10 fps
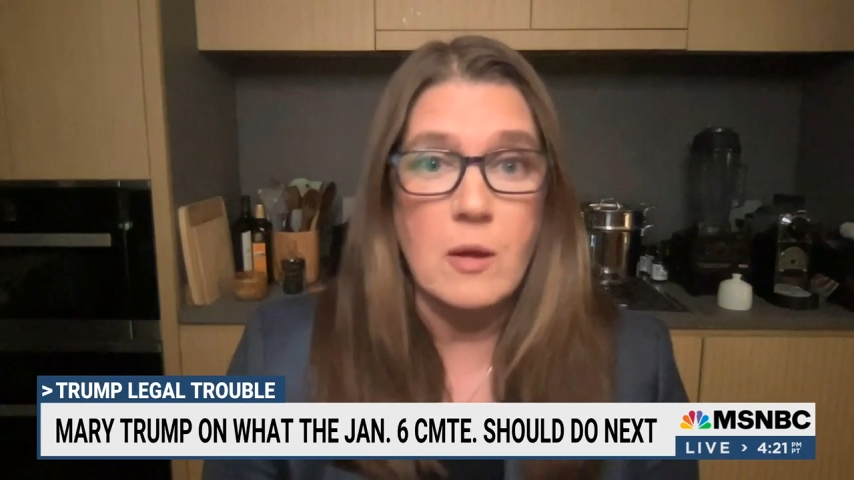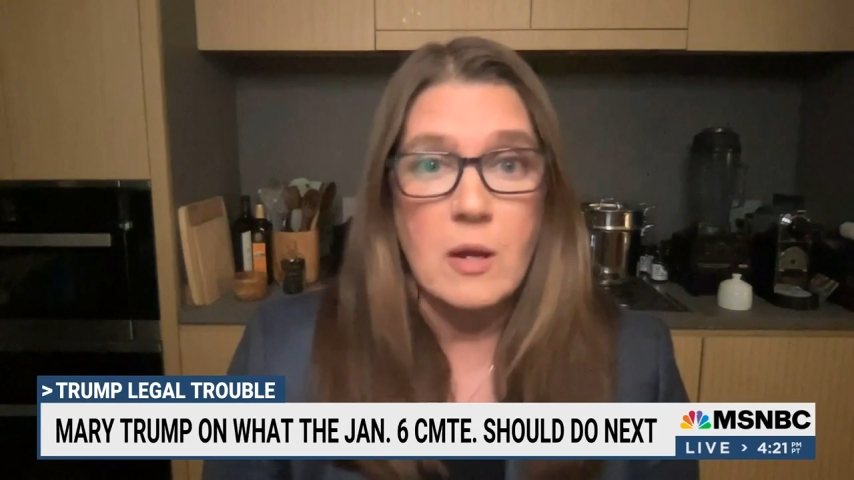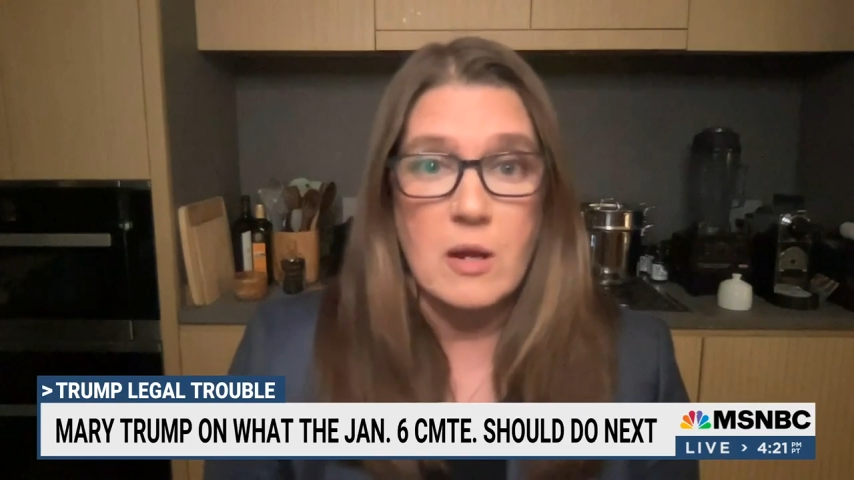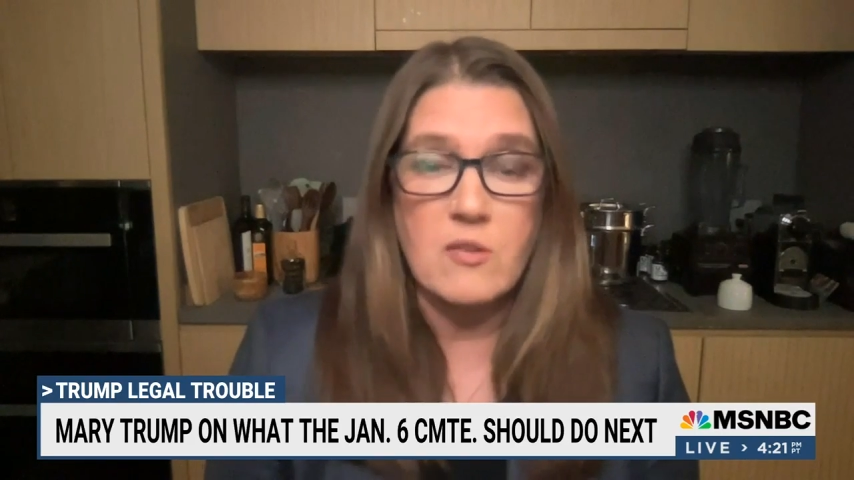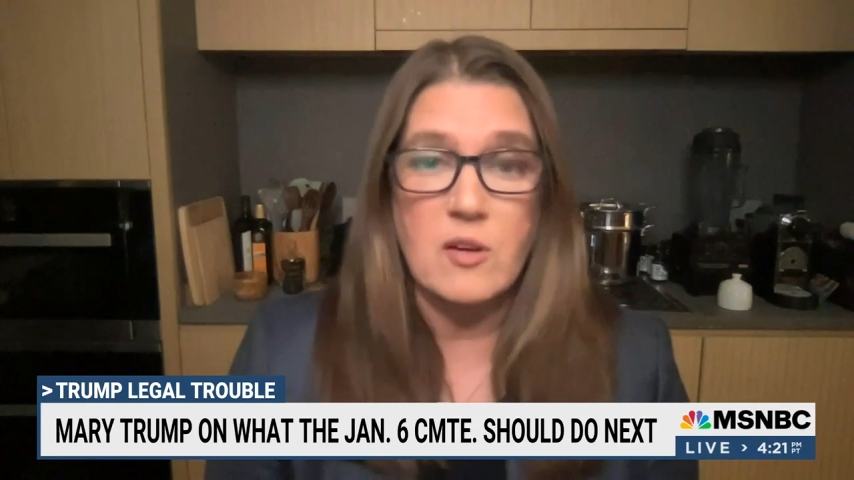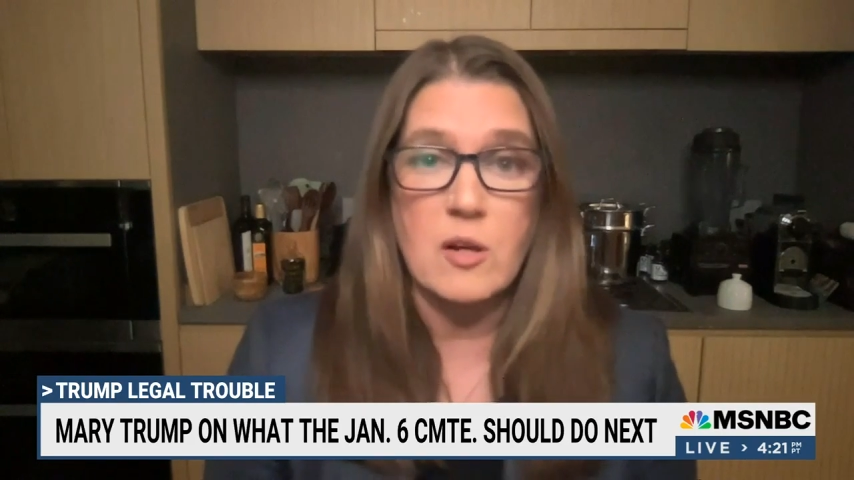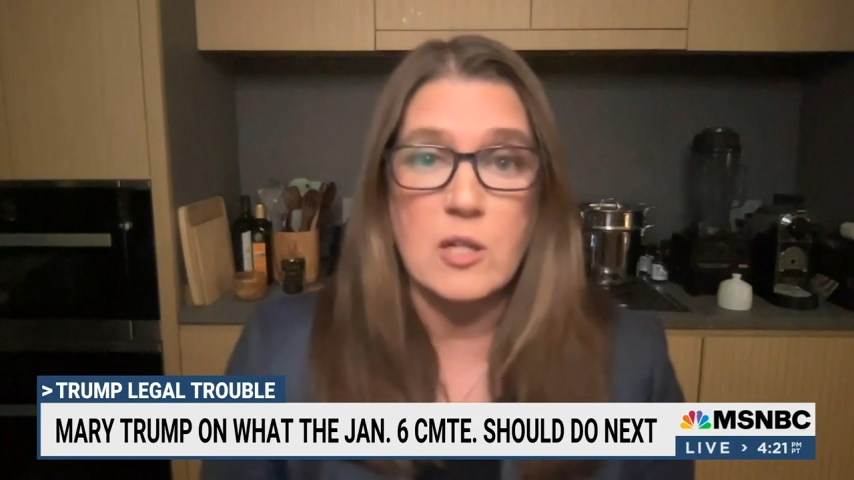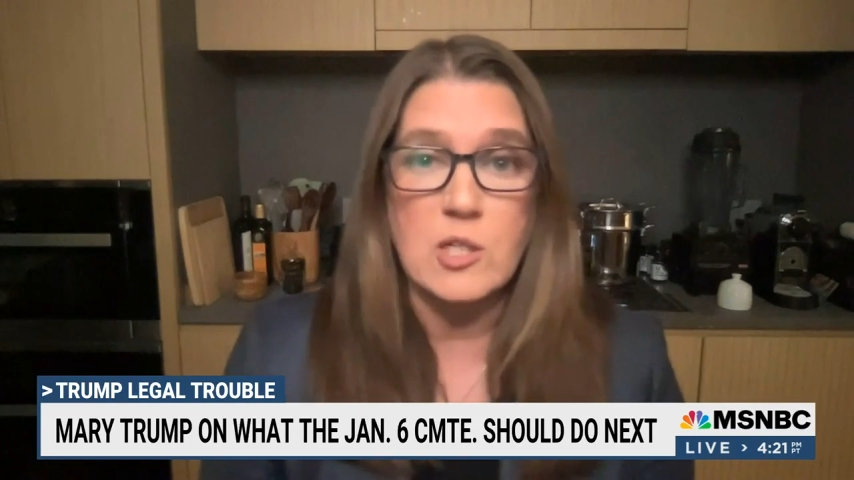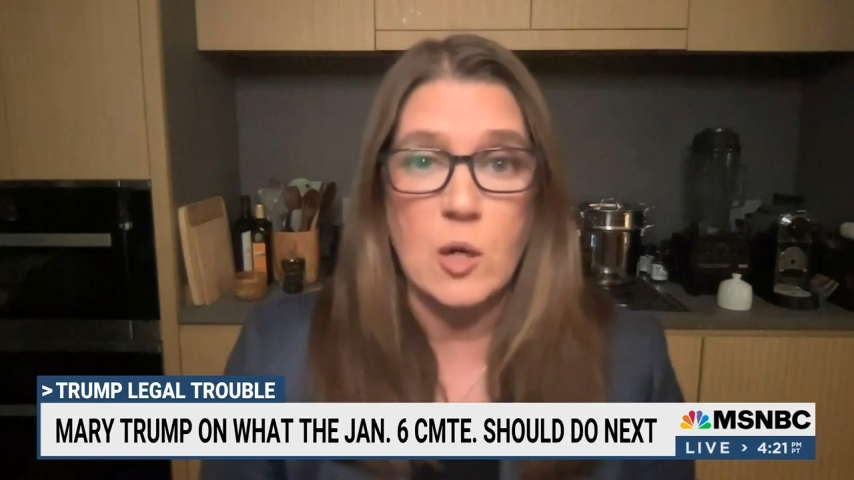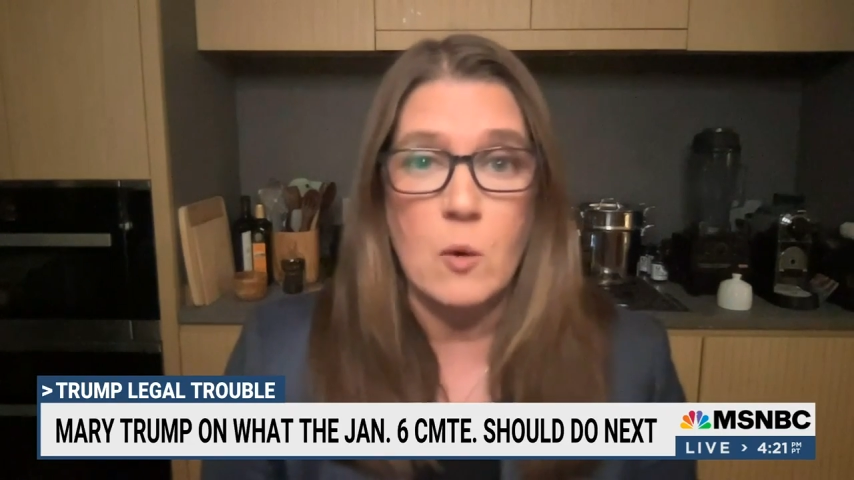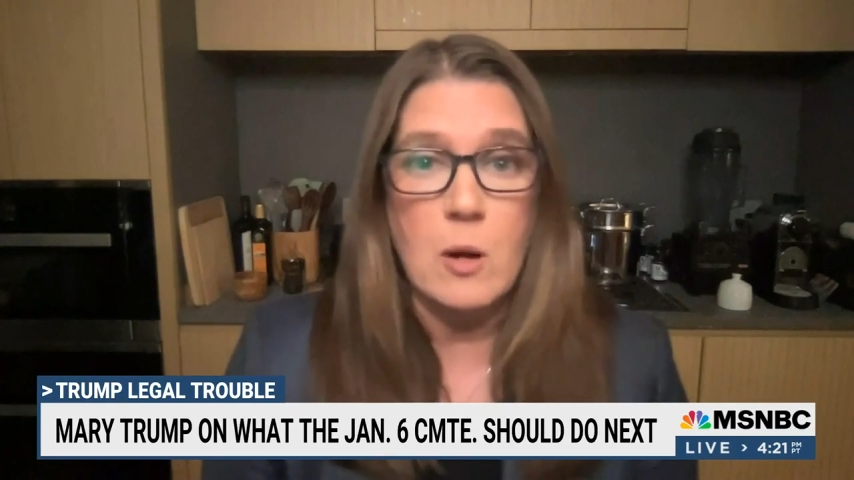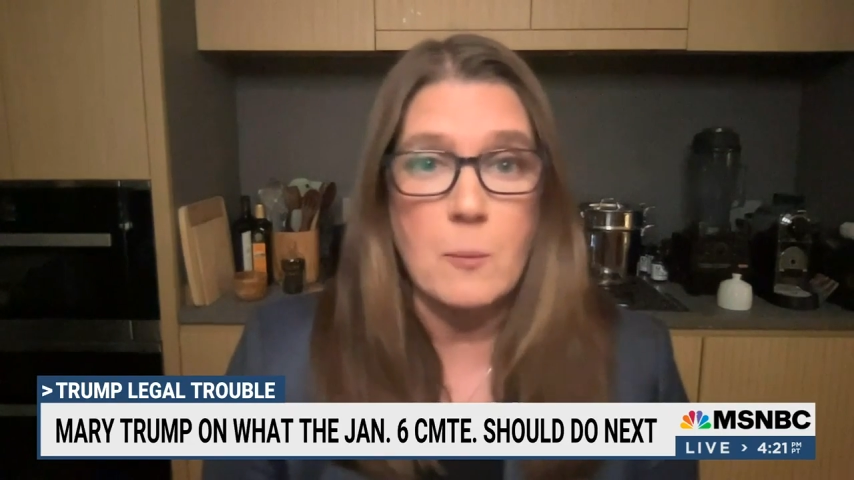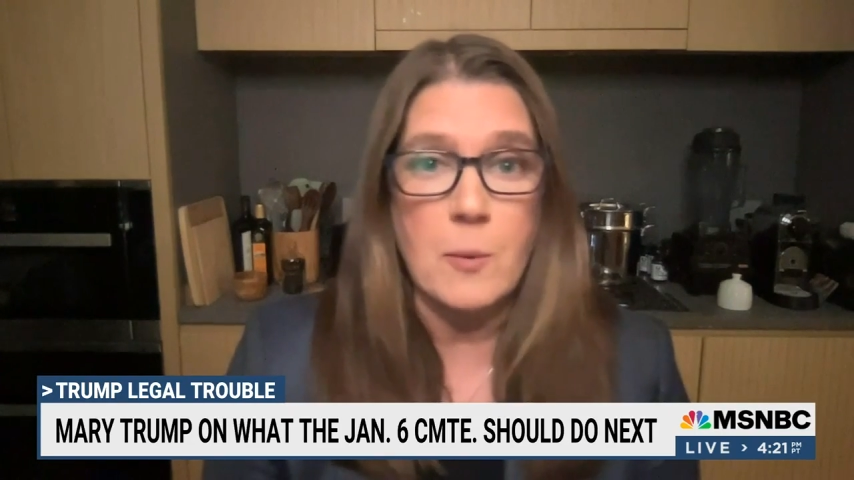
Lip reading: Is he going to show up,